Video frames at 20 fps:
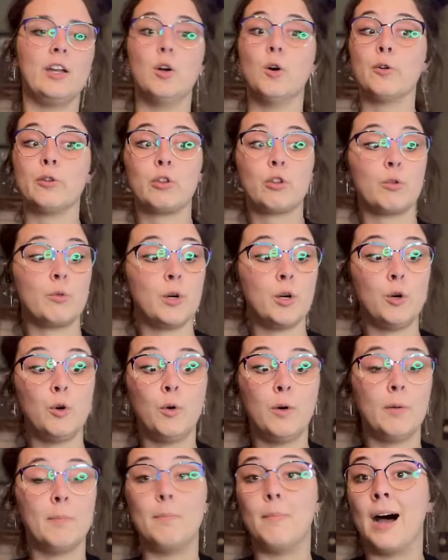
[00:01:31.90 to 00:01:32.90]
I go
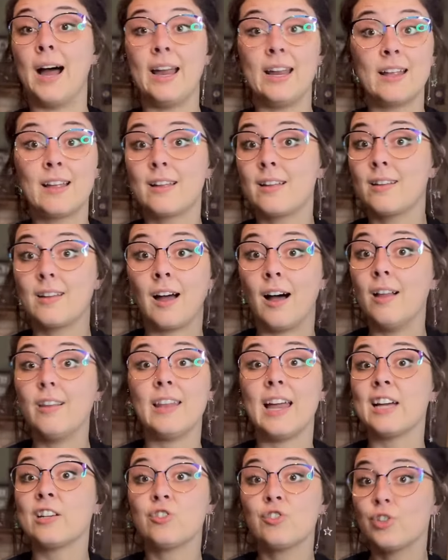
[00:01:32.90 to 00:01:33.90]
through my
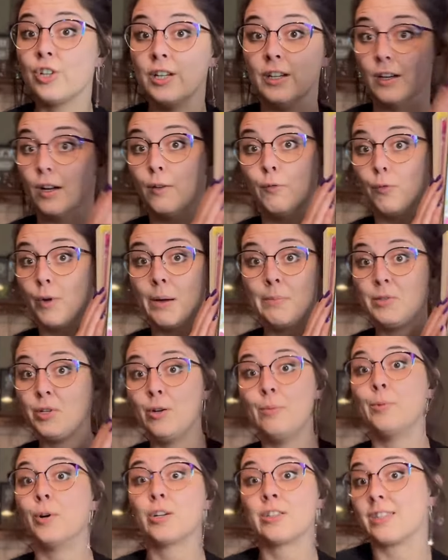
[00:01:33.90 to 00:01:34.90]
collection of
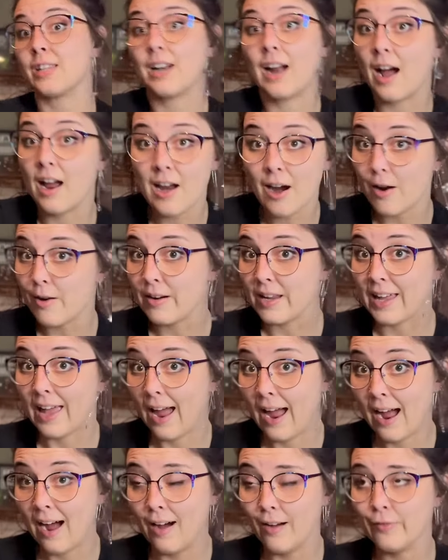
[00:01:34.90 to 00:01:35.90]
Webtoon books that I already
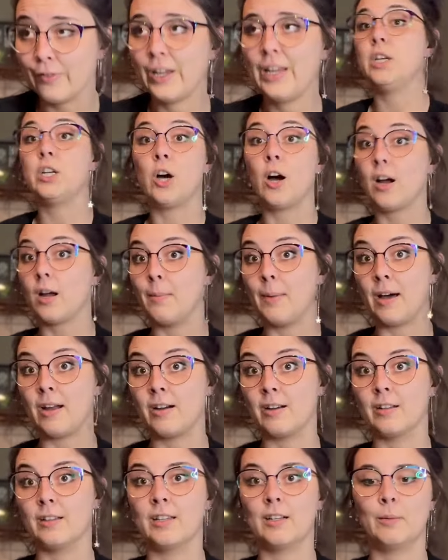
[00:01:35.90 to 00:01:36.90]
have. We talk
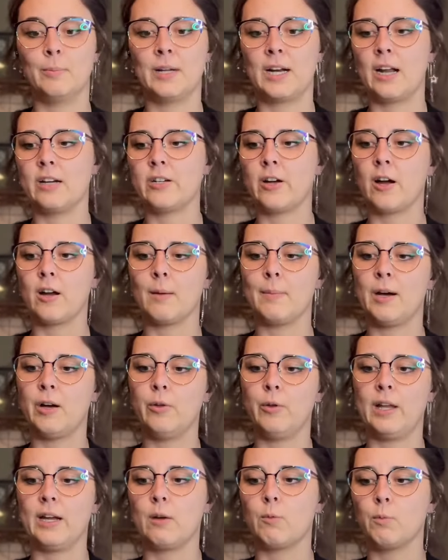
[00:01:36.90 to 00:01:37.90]
about it a little bit. I talk
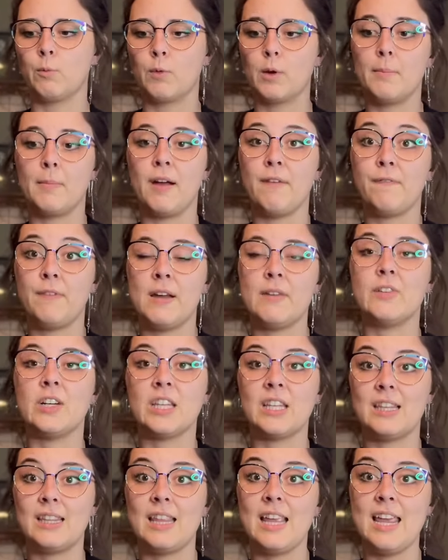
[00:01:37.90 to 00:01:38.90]
about like what my
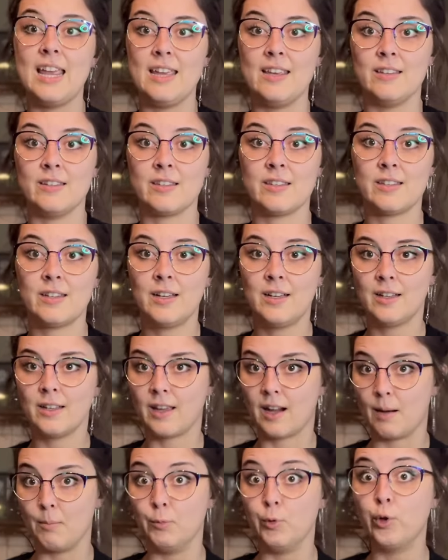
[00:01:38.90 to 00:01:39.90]
favorite things
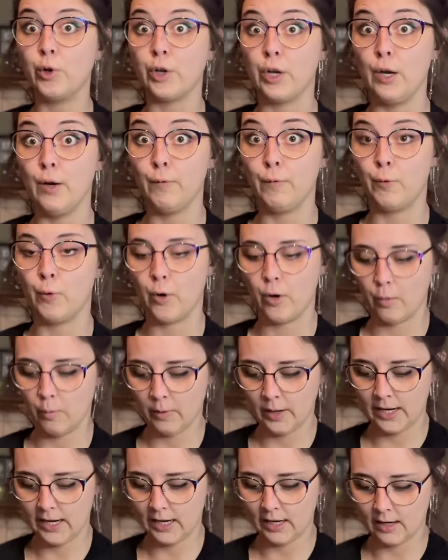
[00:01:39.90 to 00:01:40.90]
that I'm looking for
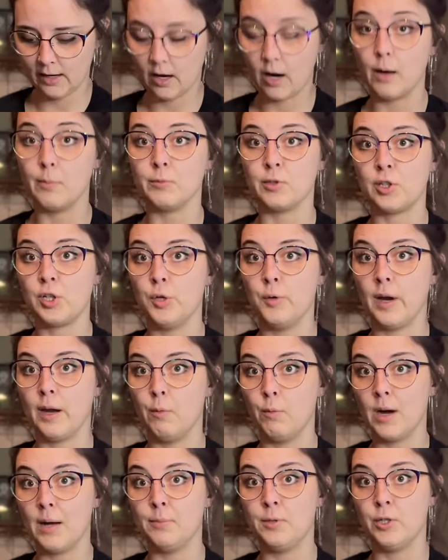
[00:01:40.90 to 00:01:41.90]
when it comes to
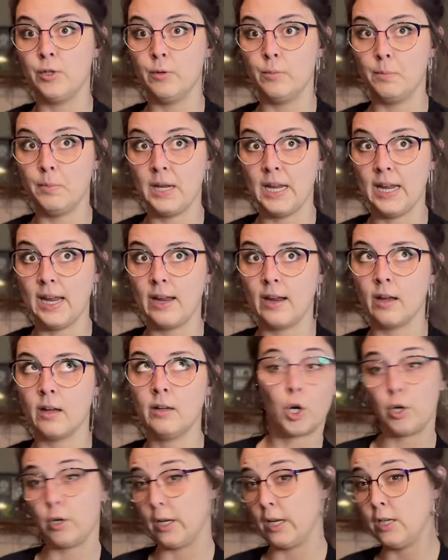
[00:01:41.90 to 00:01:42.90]
a Webtoon being
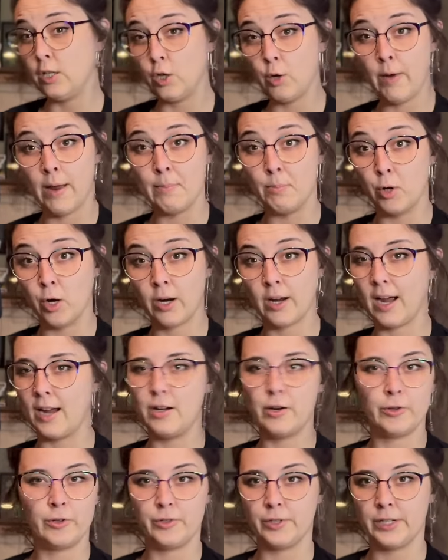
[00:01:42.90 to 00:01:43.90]
turned into a book.
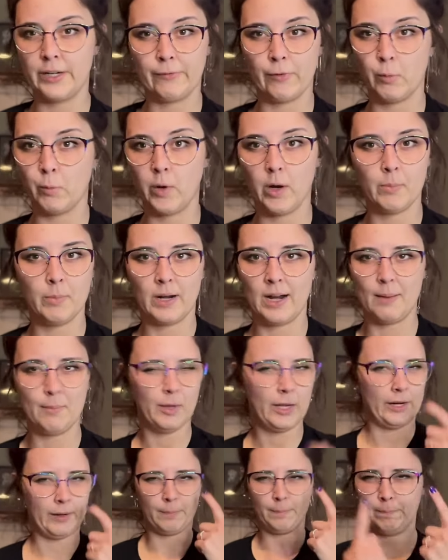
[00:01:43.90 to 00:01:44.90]
I know there's a different word, but
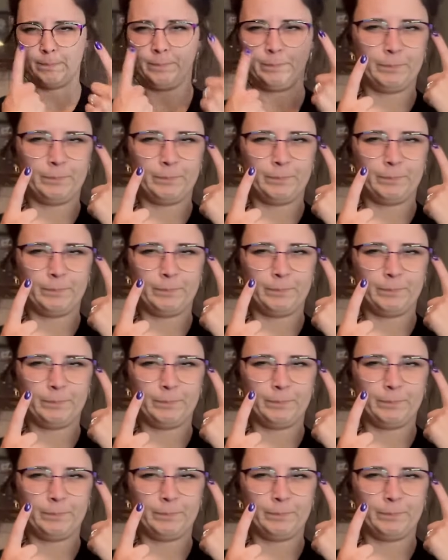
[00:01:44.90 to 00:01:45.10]
I'm like